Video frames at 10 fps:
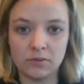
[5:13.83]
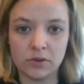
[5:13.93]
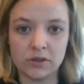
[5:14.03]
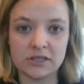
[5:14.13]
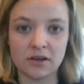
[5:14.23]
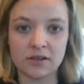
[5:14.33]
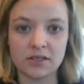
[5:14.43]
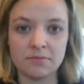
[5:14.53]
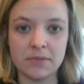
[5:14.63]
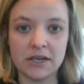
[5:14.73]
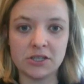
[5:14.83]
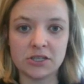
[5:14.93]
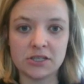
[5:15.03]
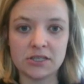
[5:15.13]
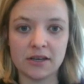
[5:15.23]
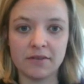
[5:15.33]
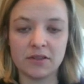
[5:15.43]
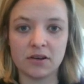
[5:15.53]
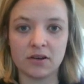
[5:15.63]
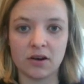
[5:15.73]
which is our dimensions
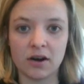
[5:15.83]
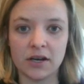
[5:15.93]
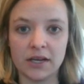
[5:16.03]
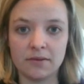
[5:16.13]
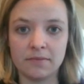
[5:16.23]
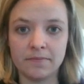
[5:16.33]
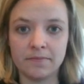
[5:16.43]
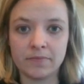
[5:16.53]
of the garden.